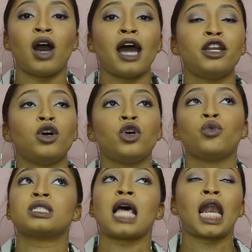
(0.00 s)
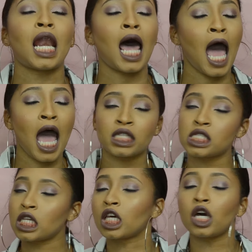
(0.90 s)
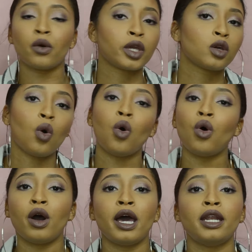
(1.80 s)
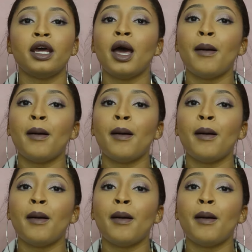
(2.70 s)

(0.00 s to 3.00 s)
i know it was a lot going on